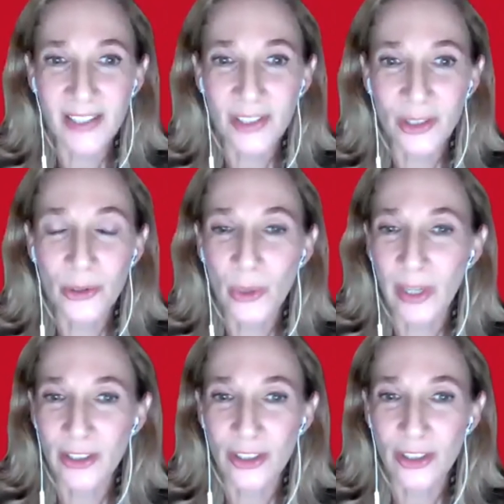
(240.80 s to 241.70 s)
your
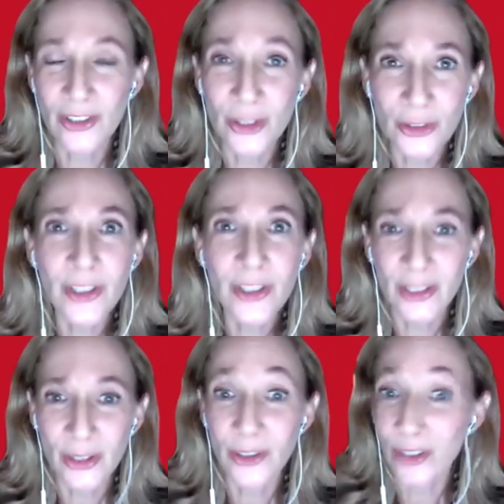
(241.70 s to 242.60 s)
question during her
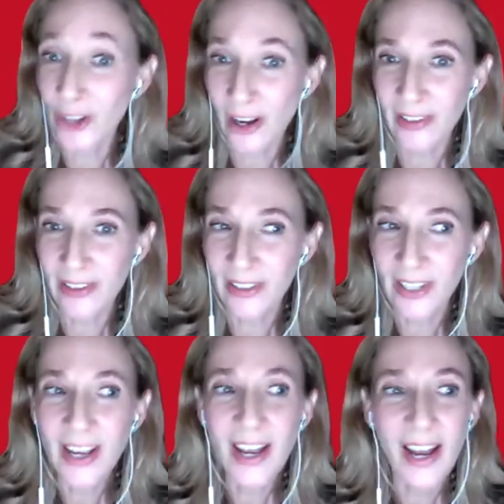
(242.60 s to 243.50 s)
talk
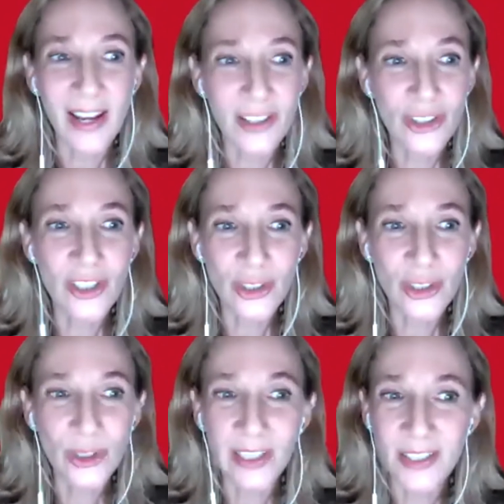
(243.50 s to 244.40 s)
as she
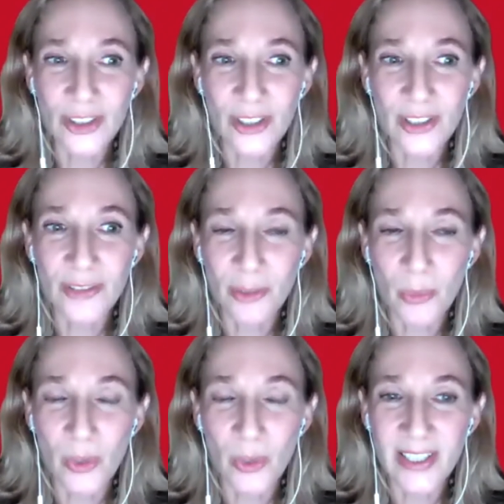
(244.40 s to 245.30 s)
transitions from
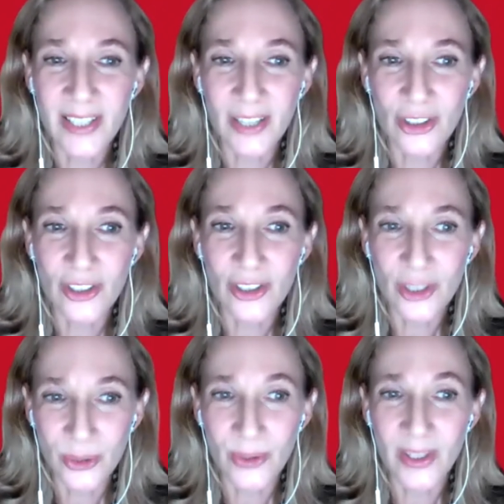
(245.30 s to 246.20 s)
one section
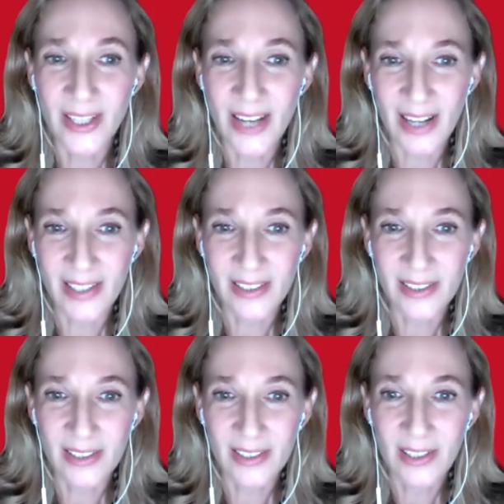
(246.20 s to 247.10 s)
to the next.
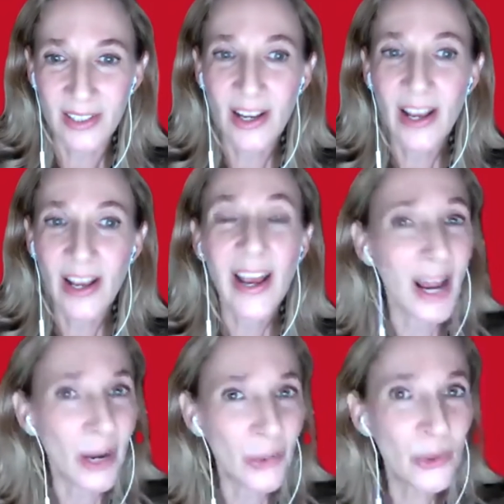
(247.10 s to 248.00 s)

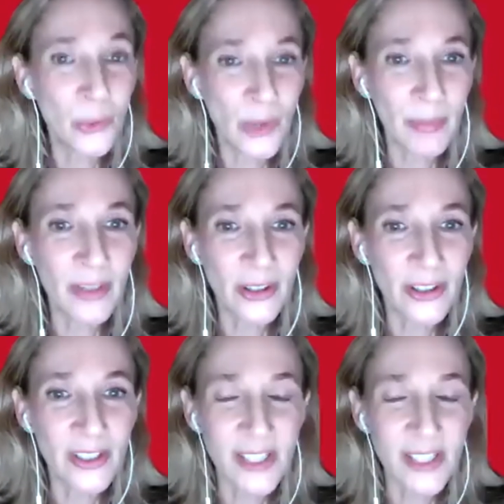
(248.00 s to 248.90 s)
Our webinar
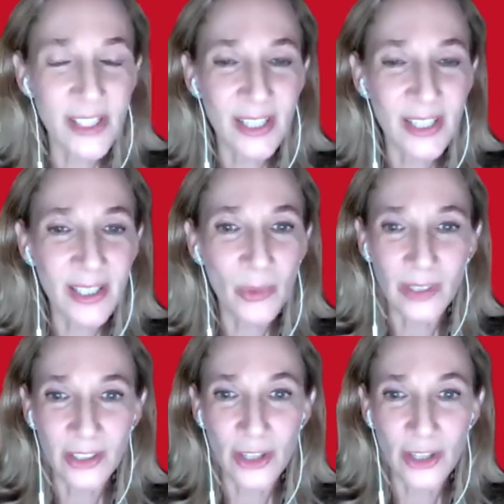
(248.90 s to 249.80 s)
team will
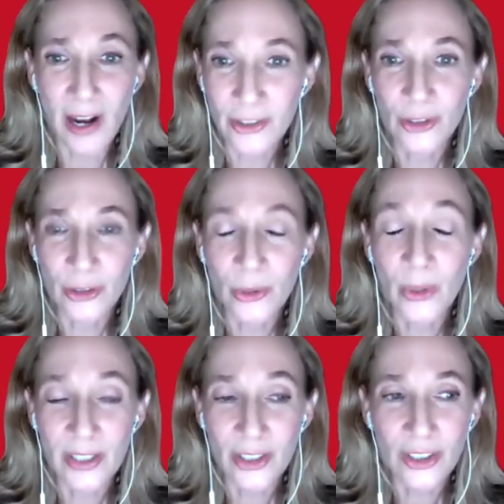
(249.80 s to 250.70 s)
acknowledge your
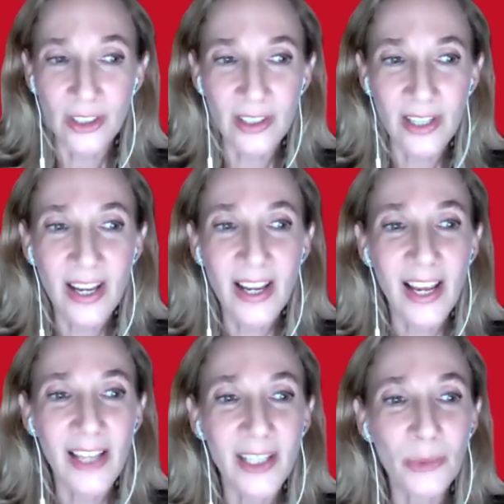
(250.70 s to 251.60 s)
question and
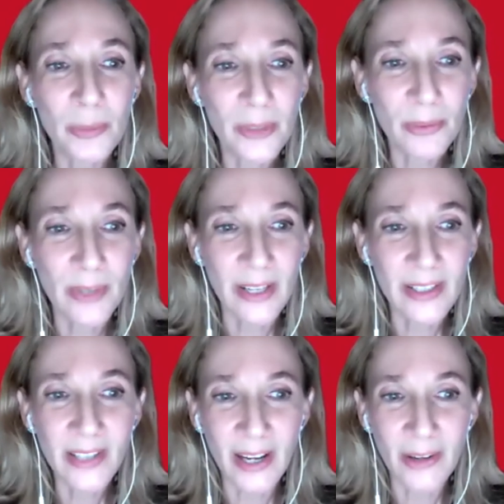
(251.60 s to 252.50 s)
it will be read
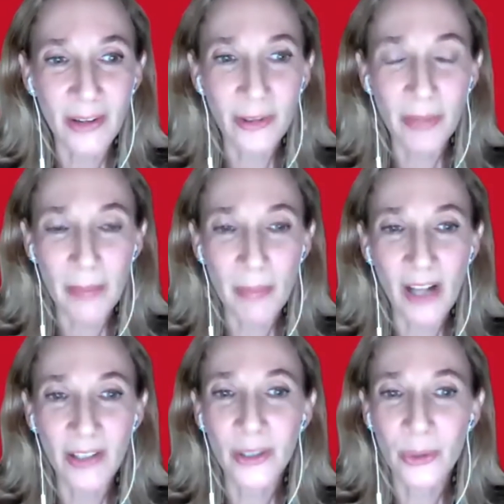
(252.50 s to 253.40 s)
aloud by Molly
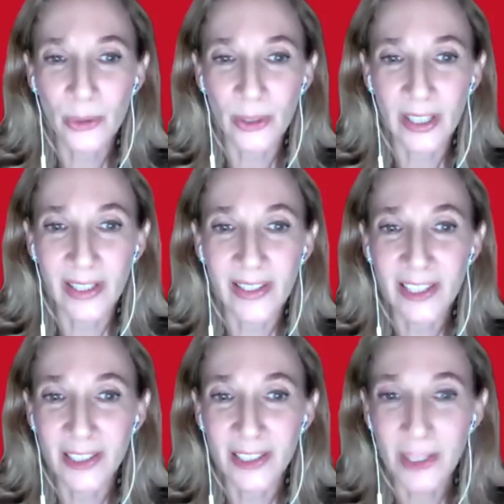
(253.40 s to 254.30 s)
Corey, the
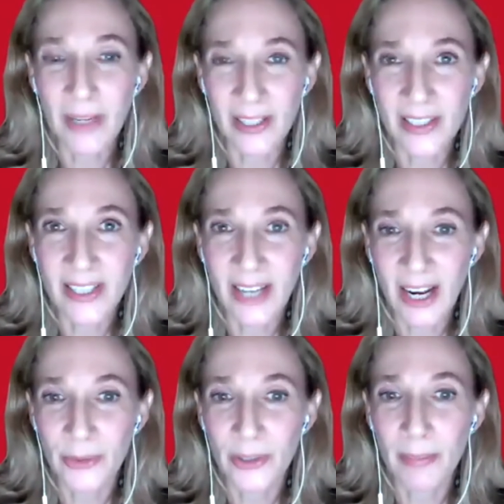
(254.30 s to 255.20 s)
Laband's
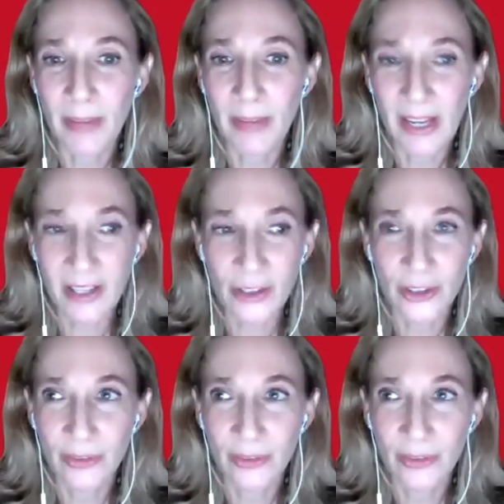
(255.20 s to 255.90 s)
Gallery Manager.